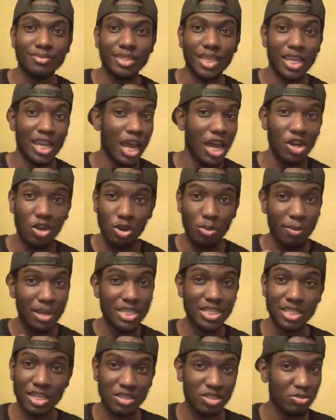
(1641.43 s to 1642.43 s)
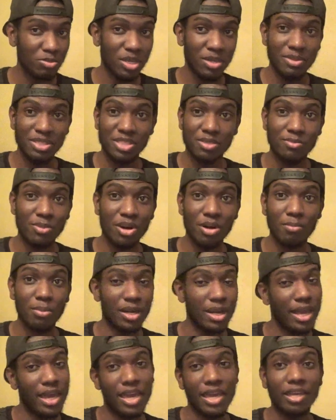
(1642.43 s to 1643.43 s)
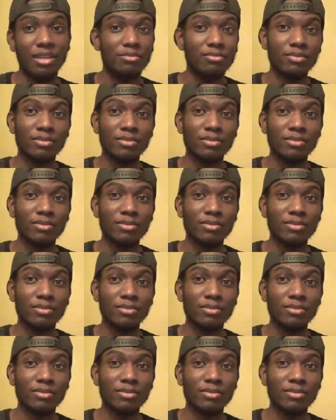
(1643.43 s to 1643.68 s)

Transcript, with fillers: And I know my channel may be small, but hey,